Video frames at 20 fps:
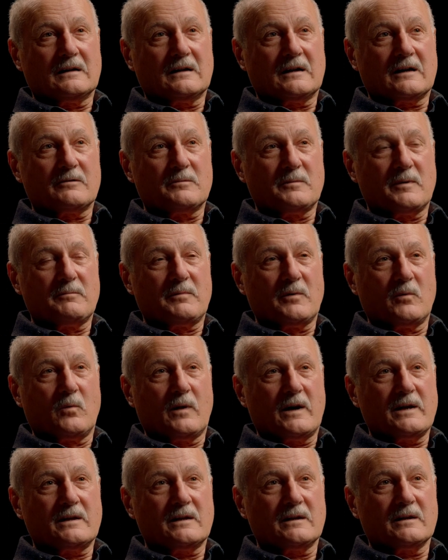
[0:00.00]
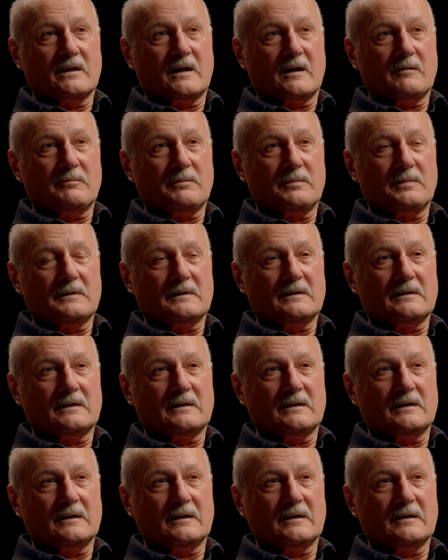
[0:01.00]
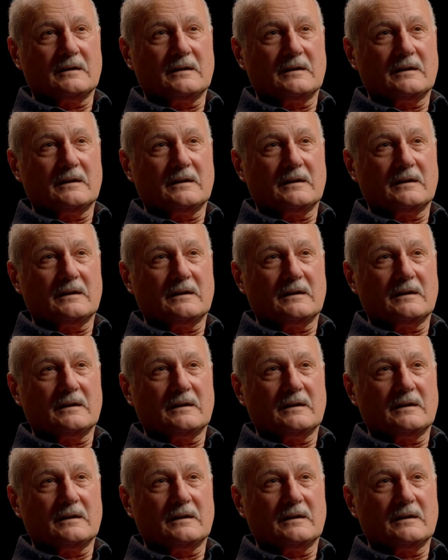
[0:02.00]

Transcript: I remember waking up uh,